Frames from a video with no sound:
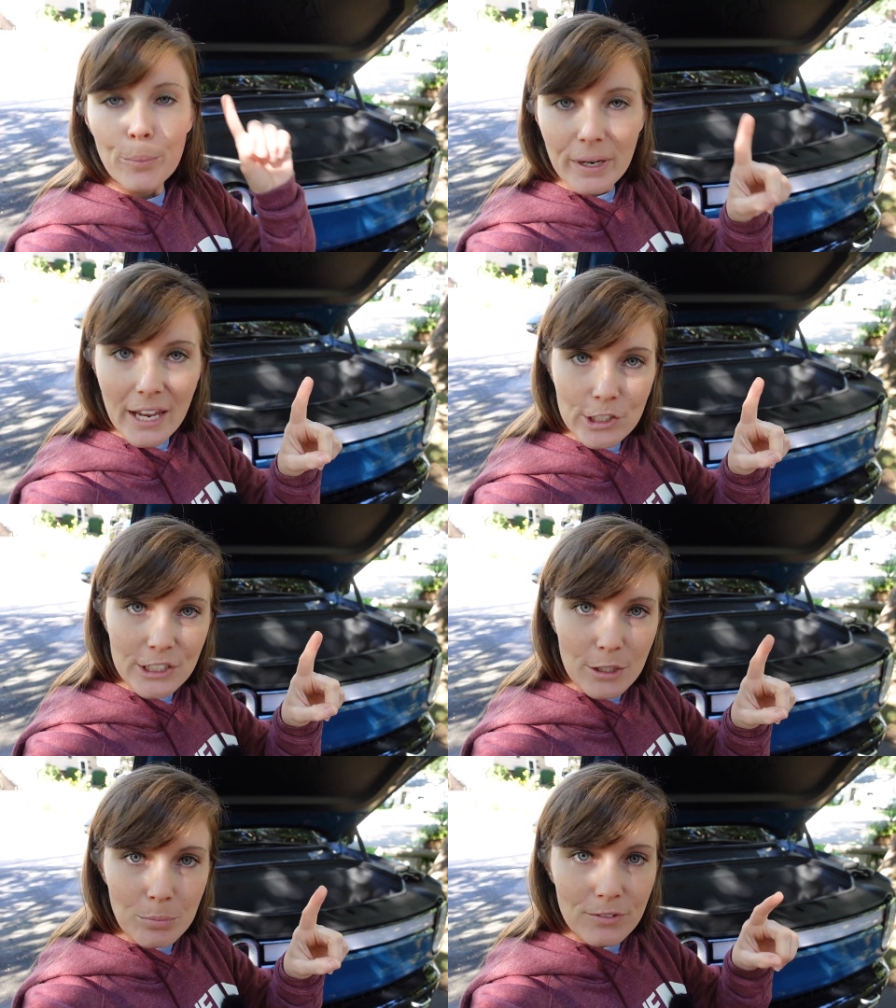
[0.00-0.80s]
But
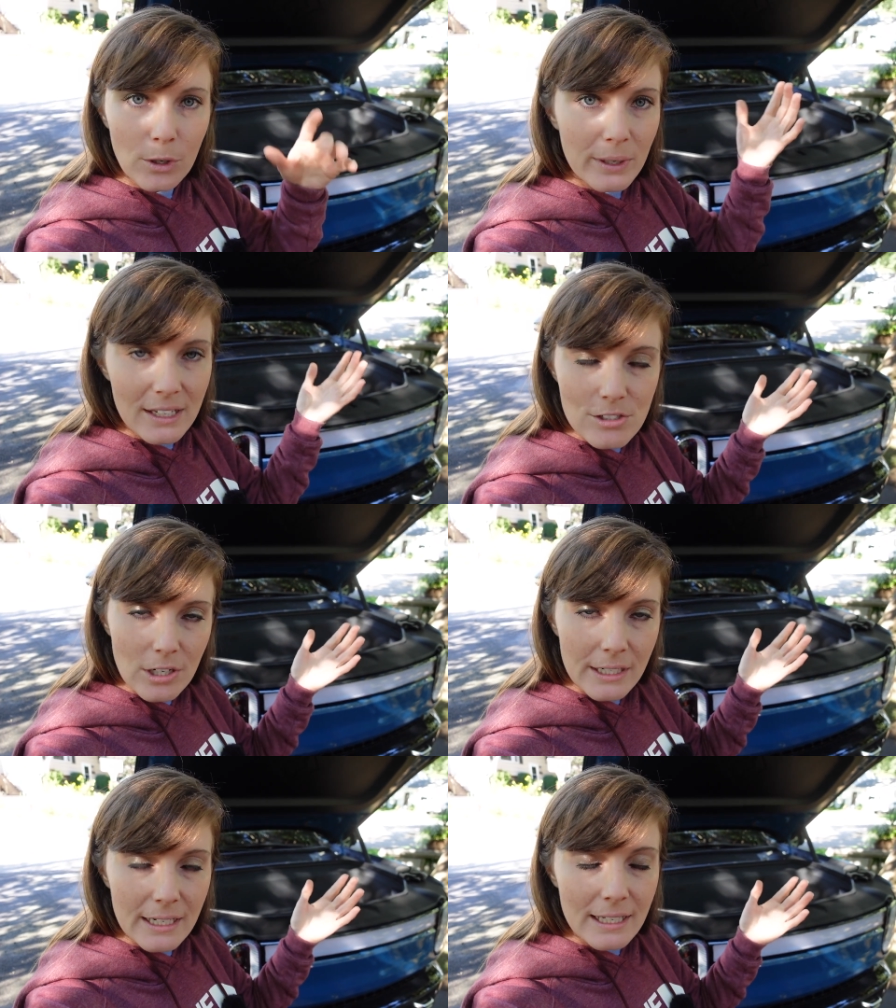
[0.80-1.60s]
actually, before we get
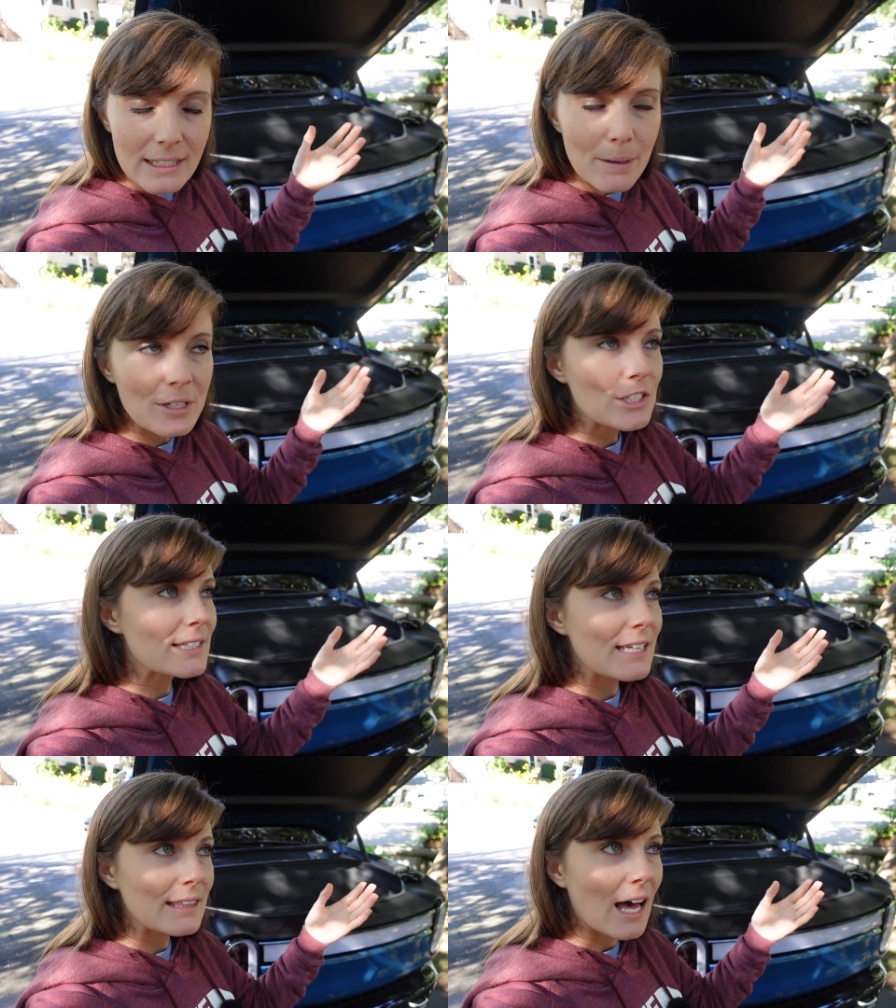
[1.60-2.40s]
started, let me just
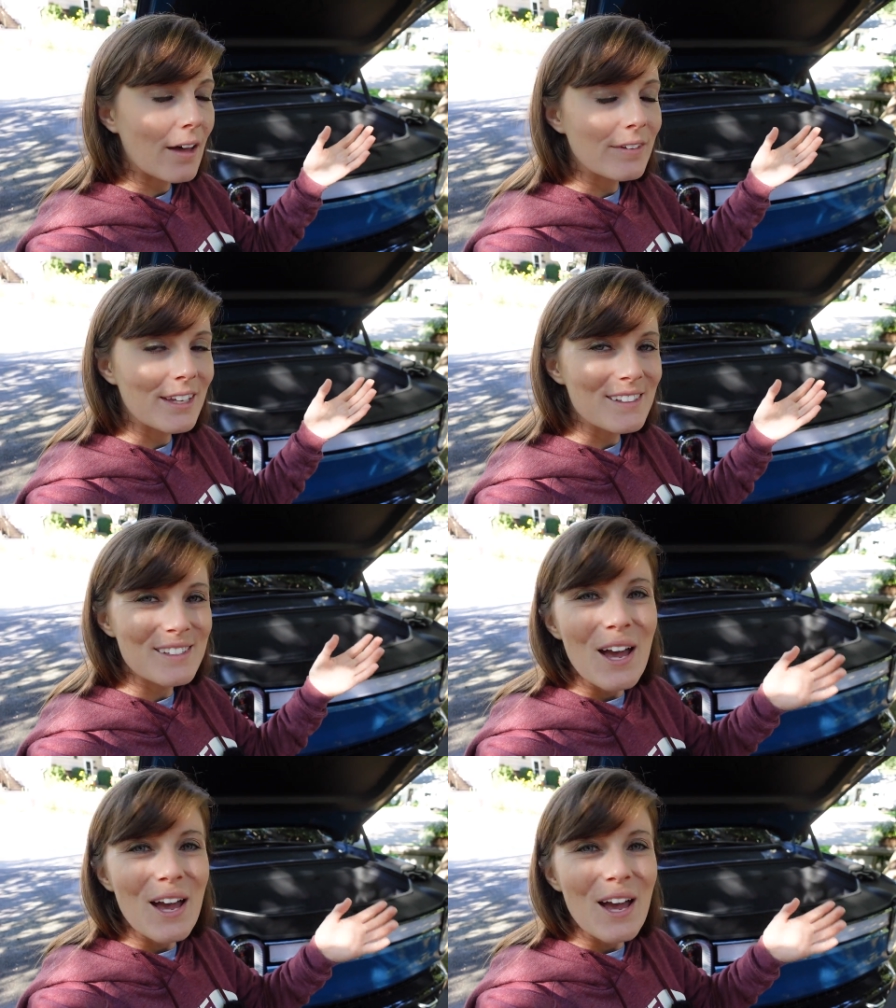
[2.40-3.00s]
state the obvious.